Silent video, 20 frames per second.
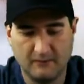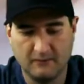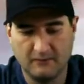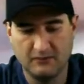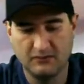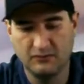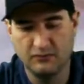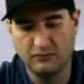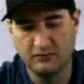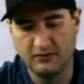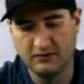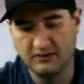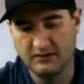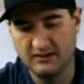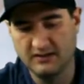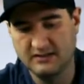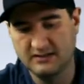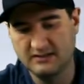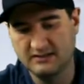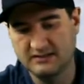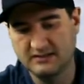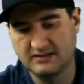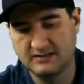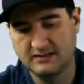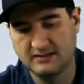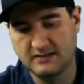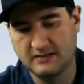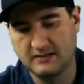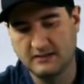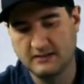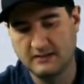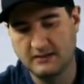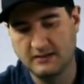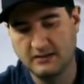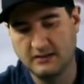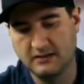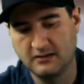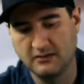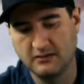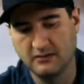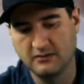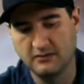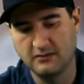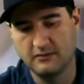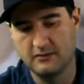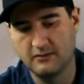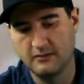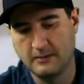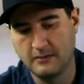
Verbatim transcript: do one of these here,